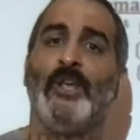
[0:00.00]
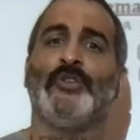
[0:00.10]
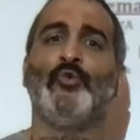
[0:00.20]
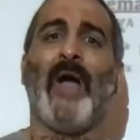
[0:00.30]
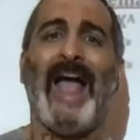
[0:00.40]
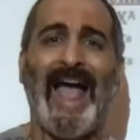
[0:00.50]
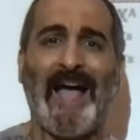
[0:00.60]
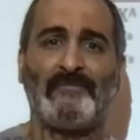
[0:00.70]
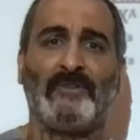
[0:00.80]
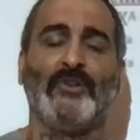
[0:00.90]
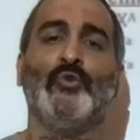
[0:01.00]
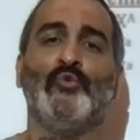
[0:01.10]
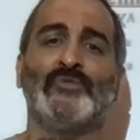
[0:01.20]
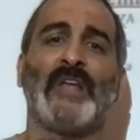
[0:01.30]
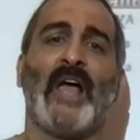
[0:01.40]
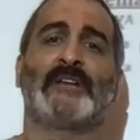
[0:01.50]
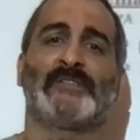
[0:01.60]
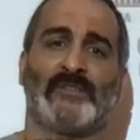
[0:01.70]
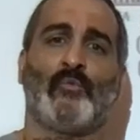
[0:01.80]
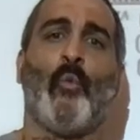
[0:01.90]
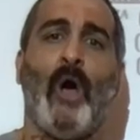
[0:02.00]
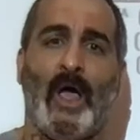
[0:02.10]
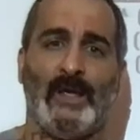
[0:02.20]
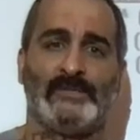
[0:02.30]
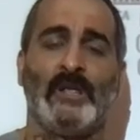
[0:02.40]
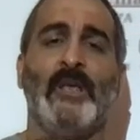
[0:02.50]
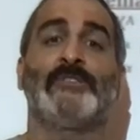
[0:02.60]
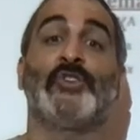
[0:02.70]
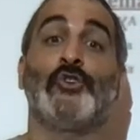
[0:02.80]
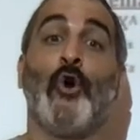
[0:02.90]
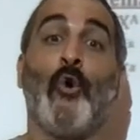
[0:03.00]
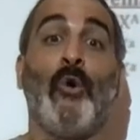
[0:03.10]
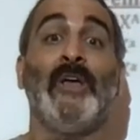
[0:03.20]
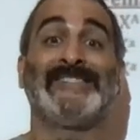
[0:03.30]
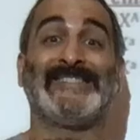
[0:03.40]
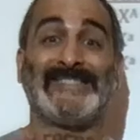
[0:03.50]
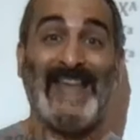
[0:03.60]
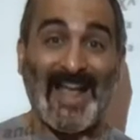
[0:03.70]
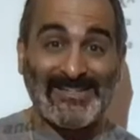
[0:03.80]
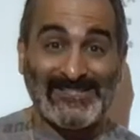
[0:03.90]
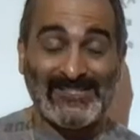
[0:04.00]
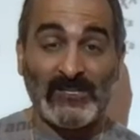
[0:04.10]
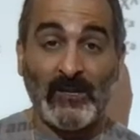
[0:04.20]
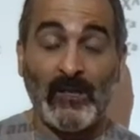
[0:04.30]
You have to use X's and Y's to know sex